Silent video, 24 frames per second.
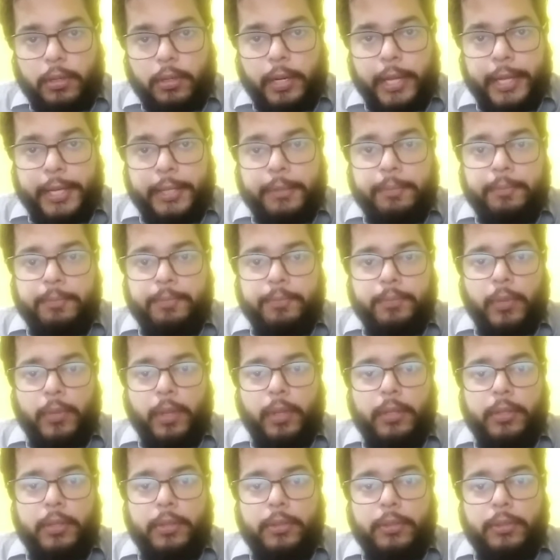right?
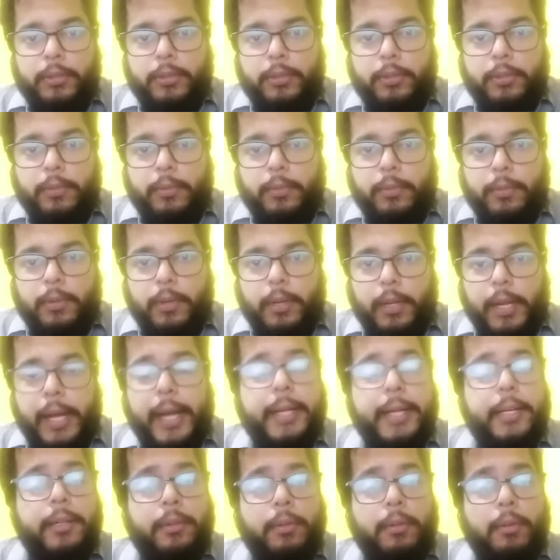
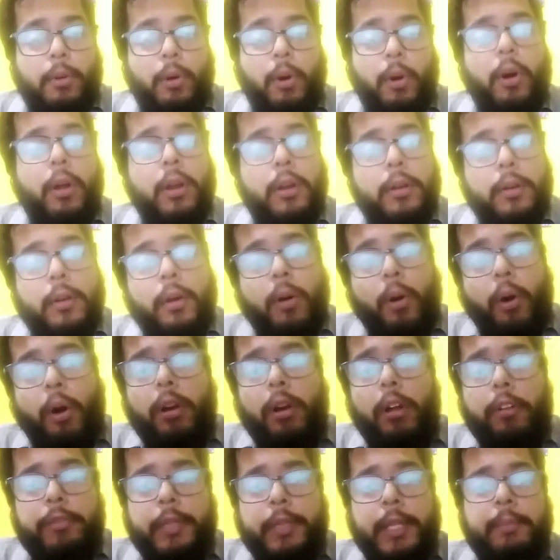And
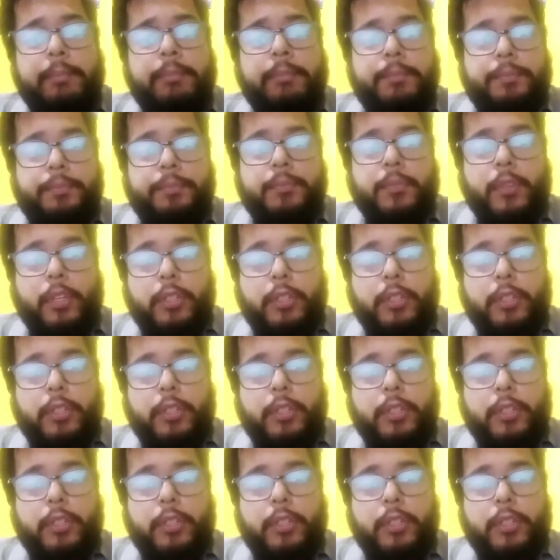all of them